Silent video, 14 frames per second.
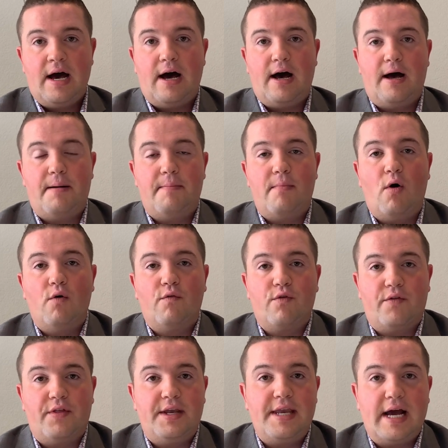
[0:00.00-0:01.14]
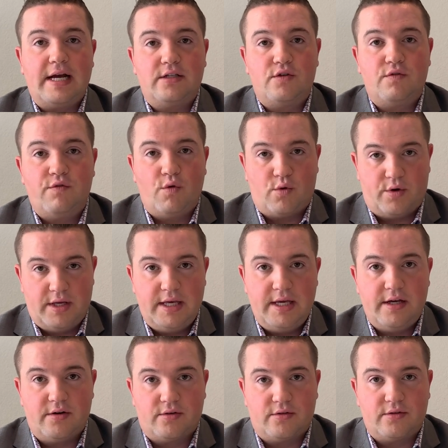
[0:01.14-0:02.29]
over the next 4
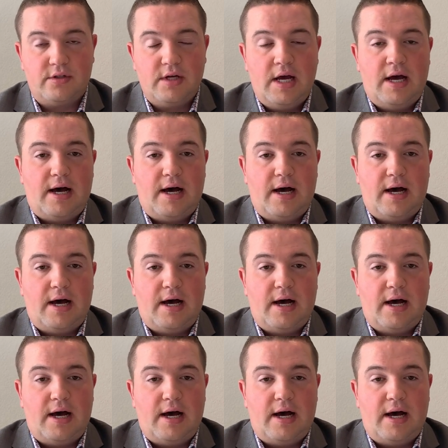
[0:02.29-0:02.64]
years,